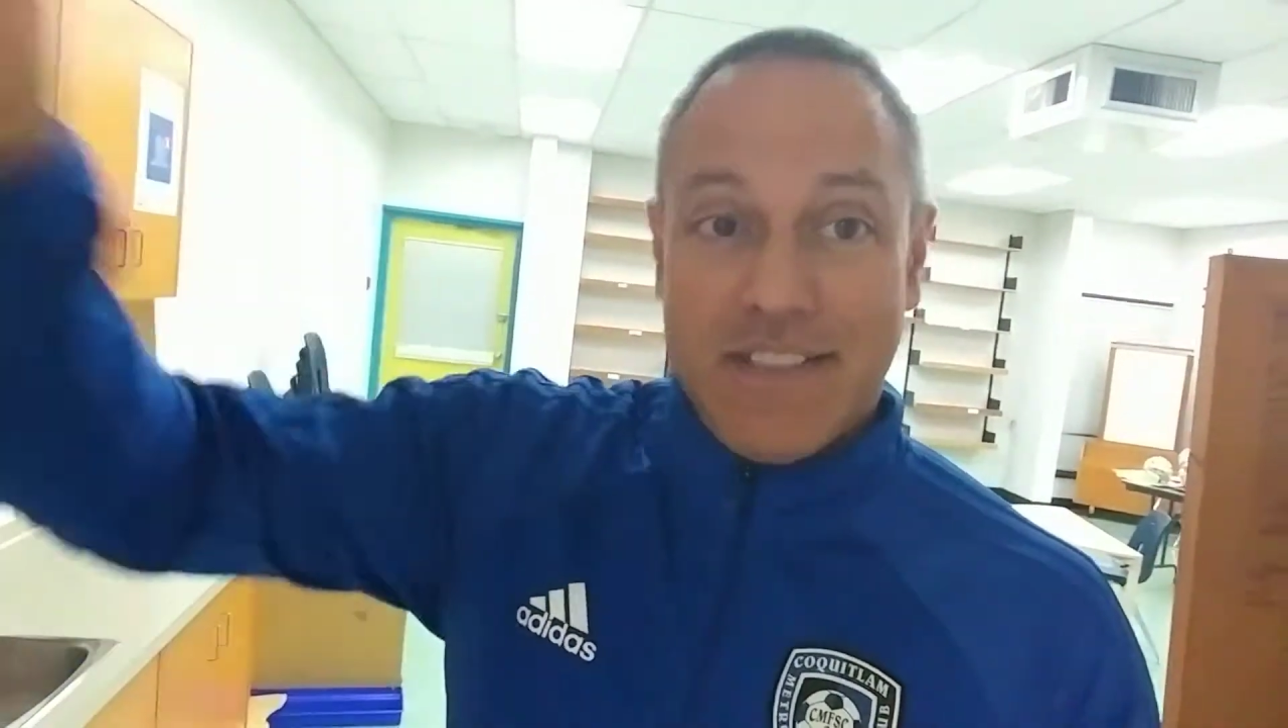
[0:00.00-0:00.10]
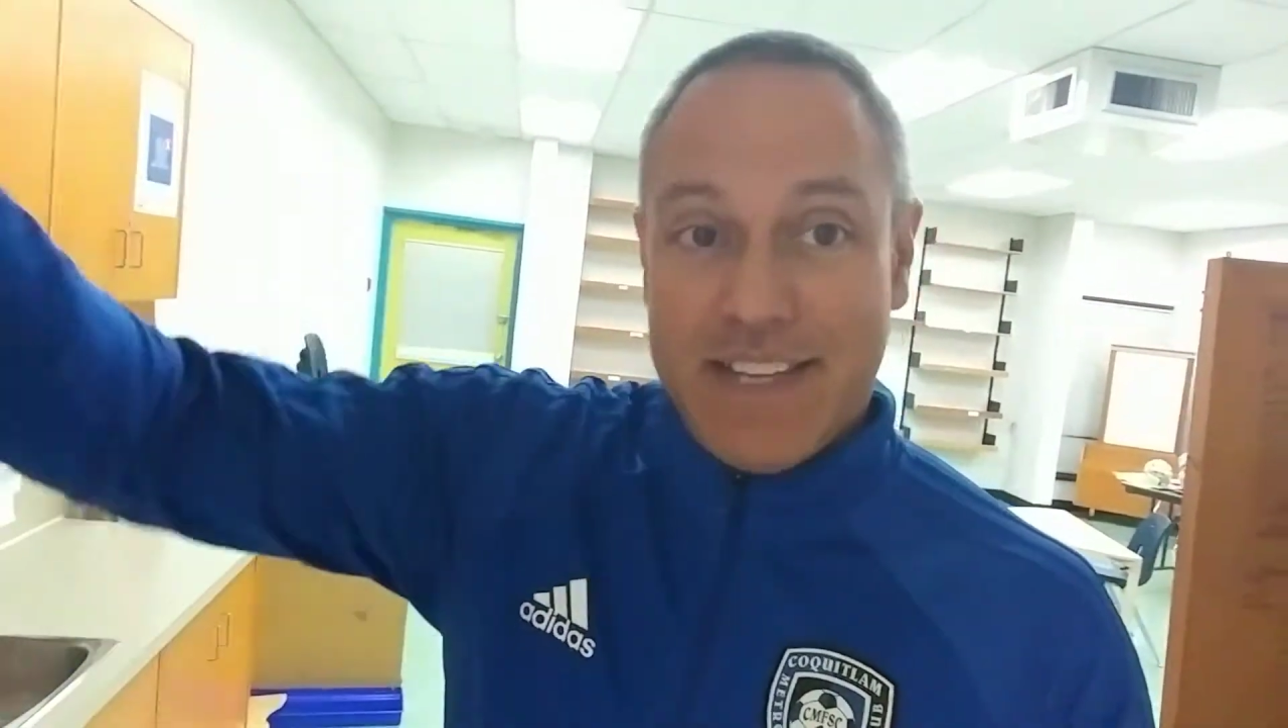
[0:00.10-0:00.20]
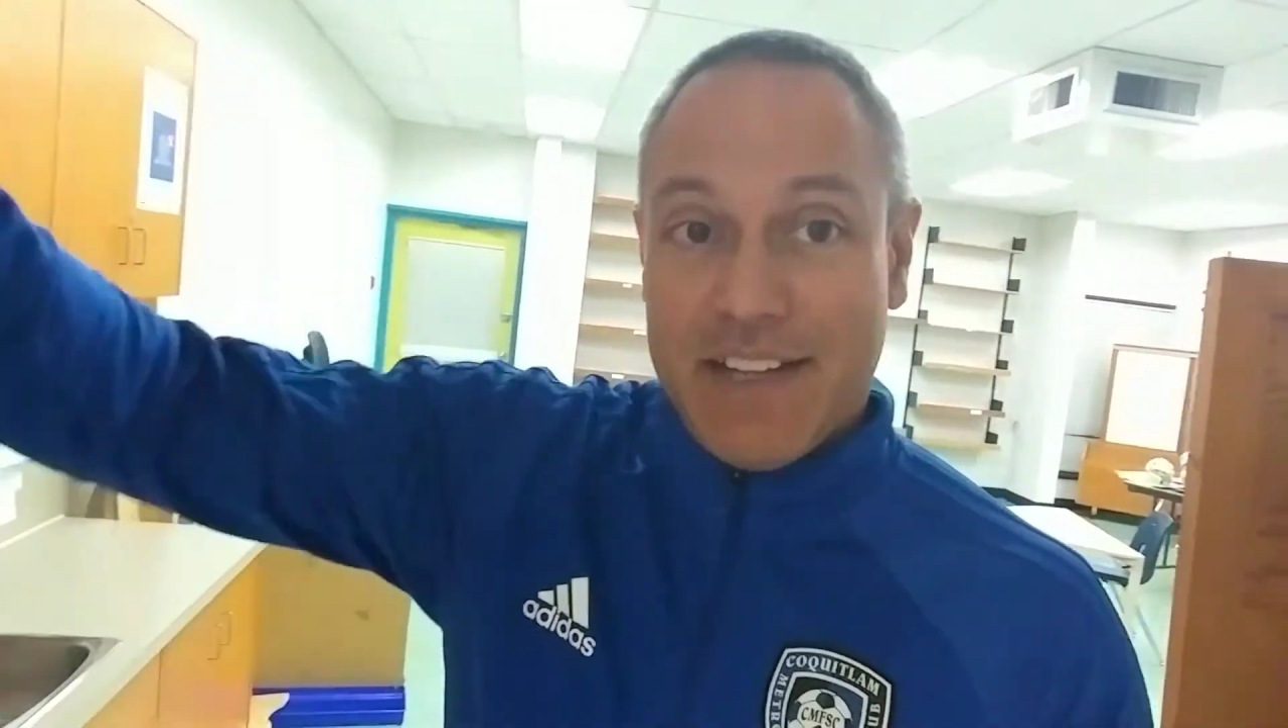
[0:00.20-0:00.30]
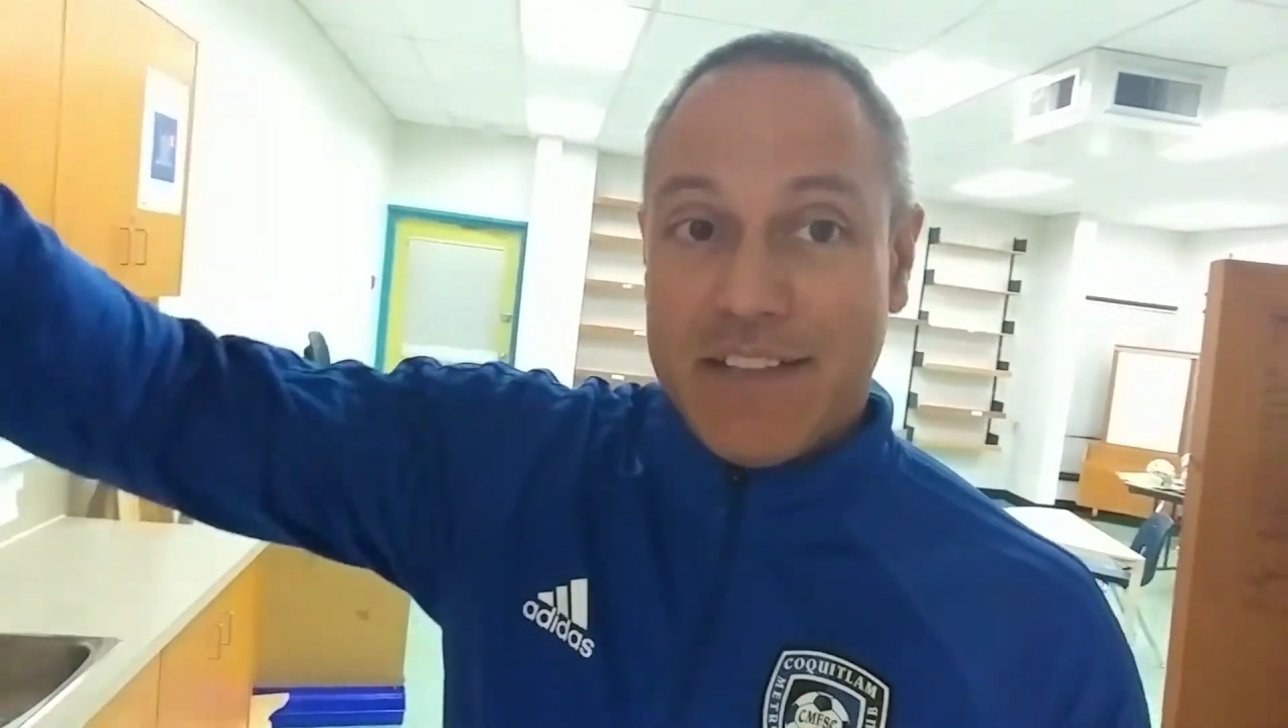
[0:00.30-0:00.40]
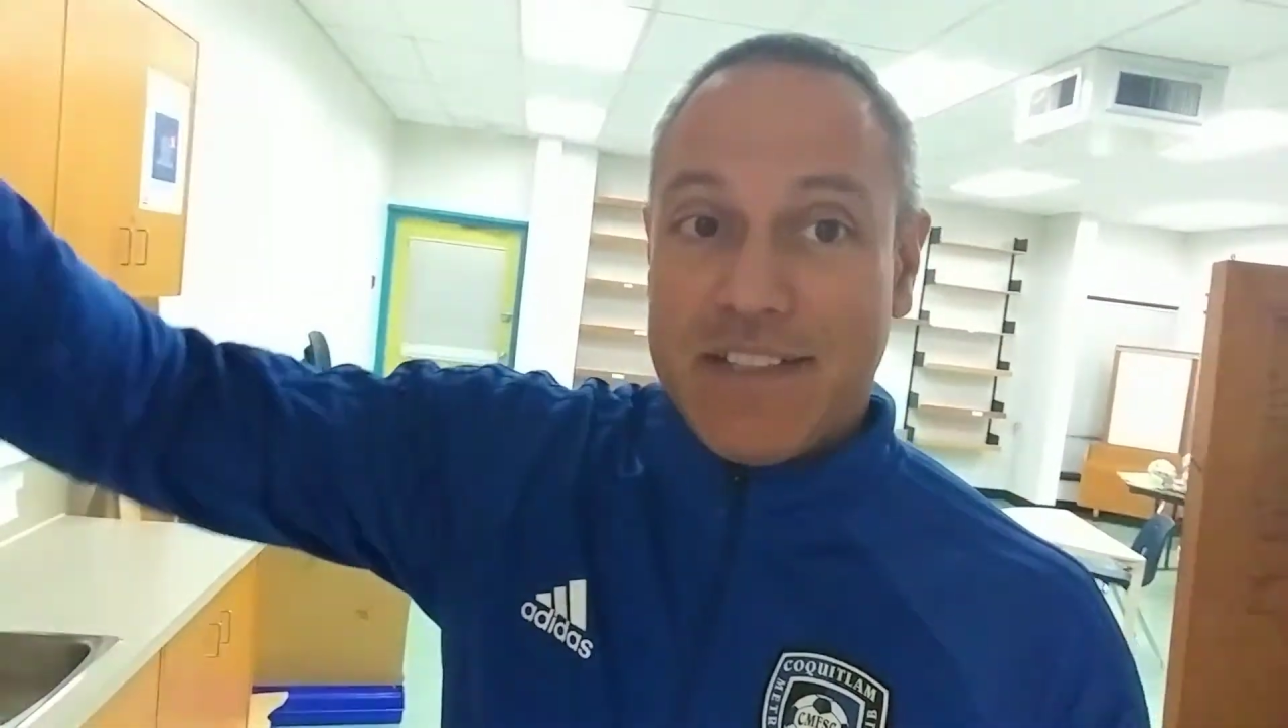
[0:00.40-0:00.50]

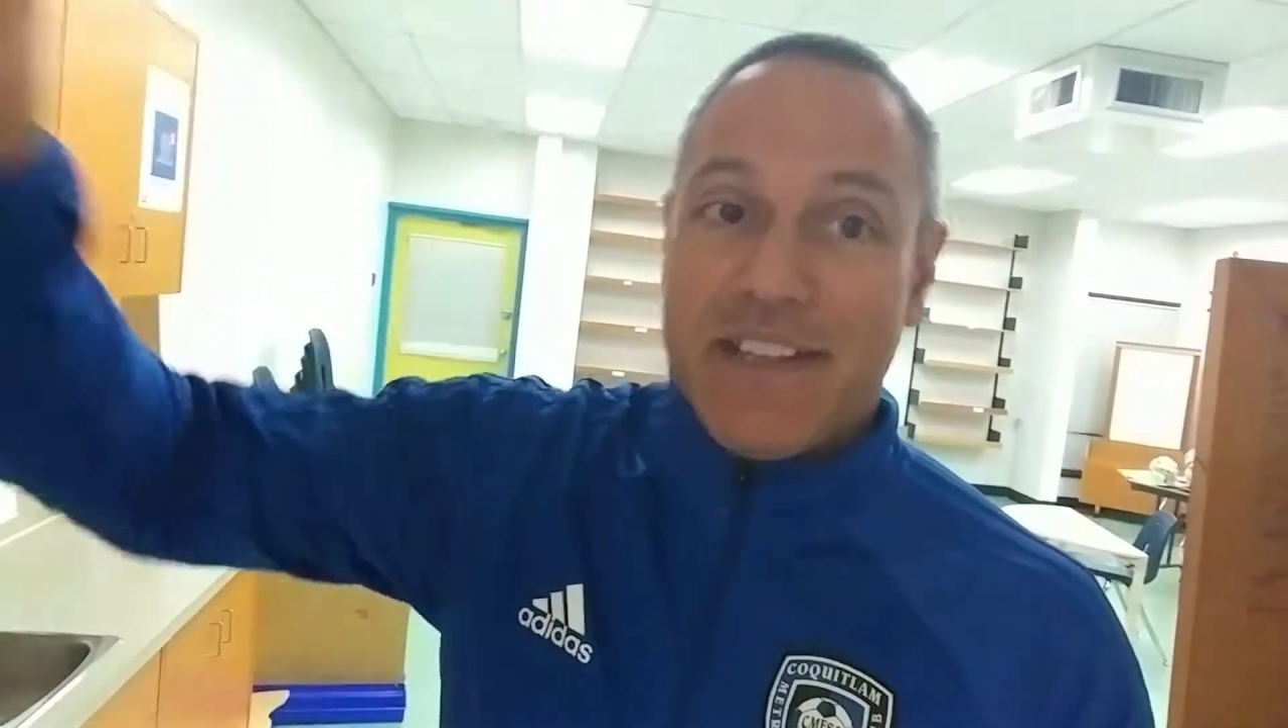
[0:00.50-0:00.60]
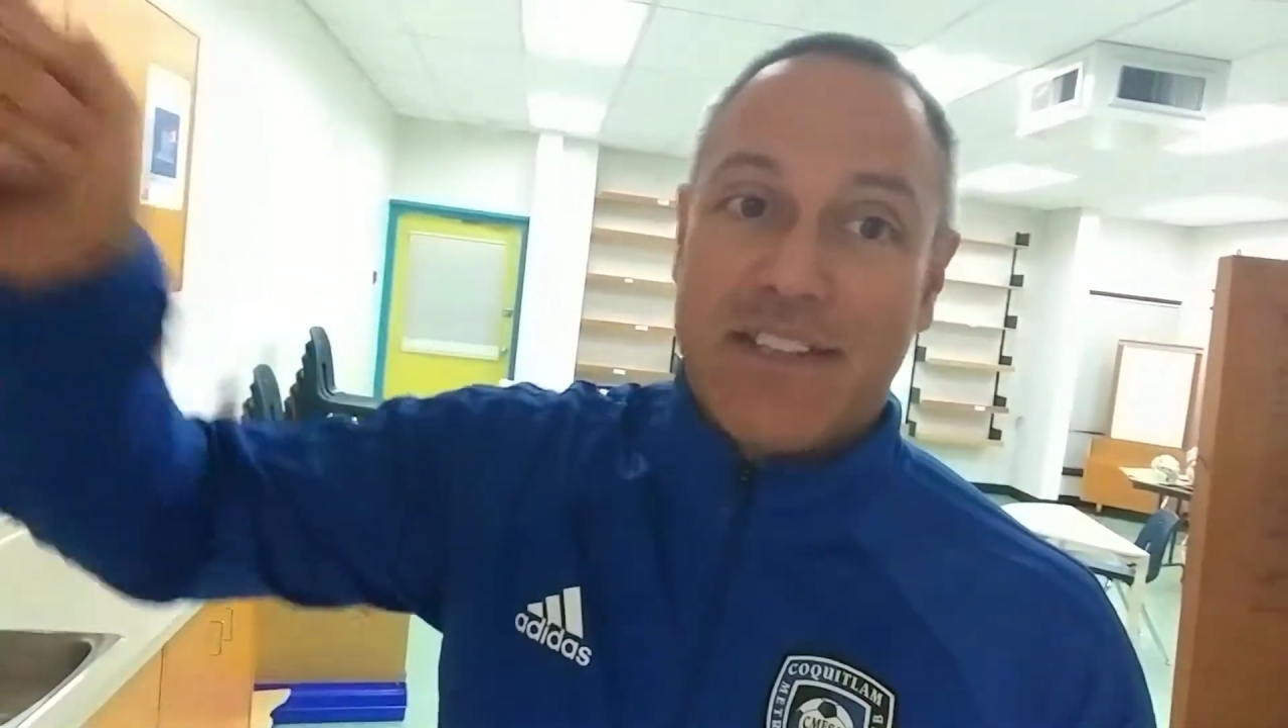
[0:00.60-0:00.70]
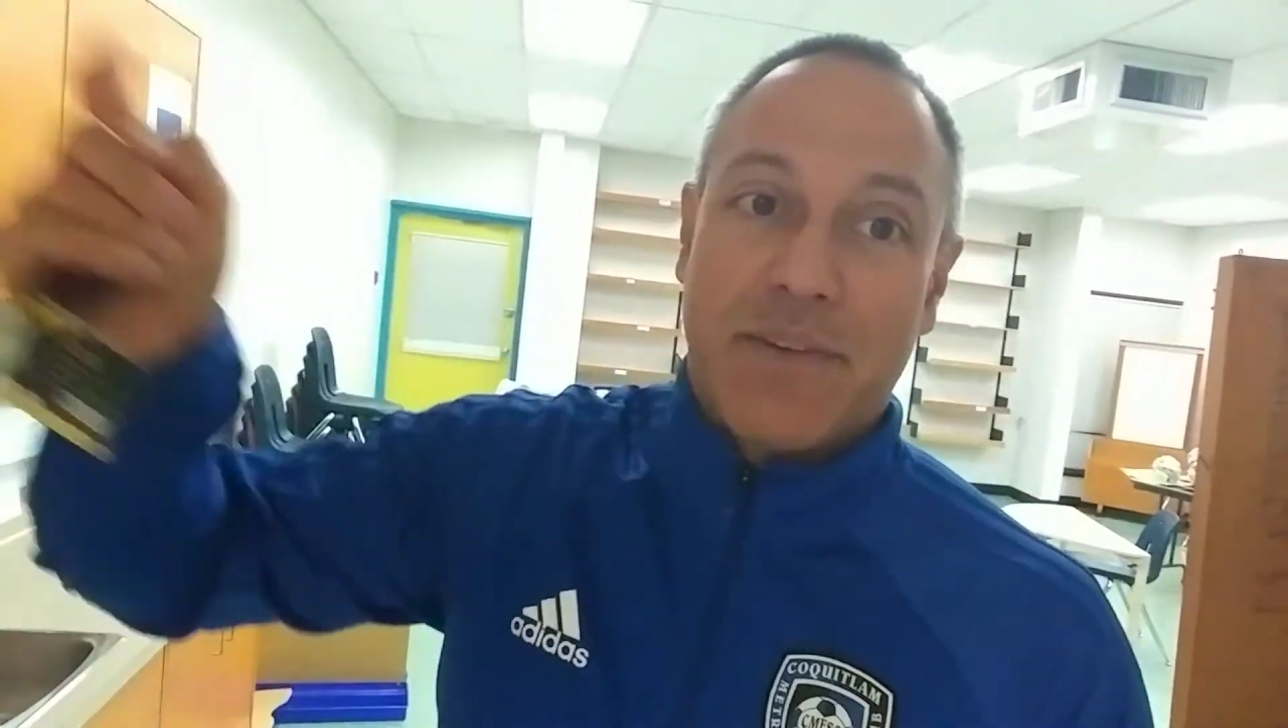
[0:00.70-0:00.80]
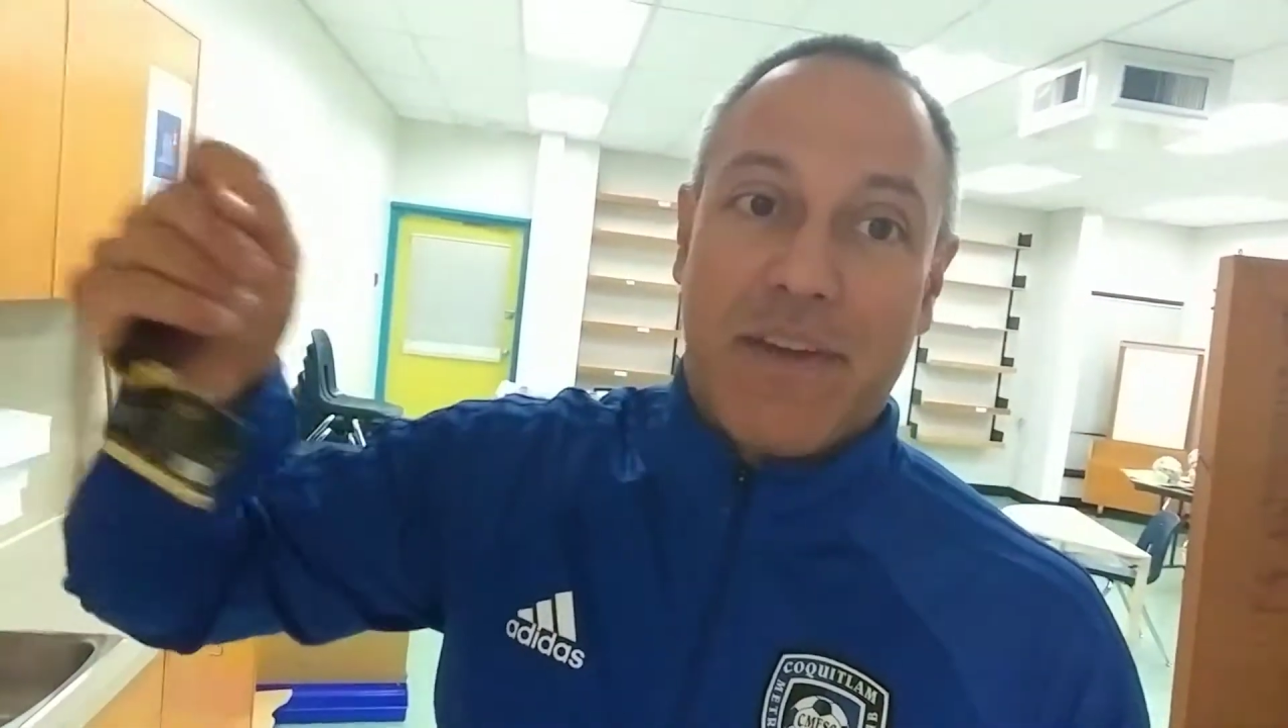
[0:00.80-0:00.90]
tell it it's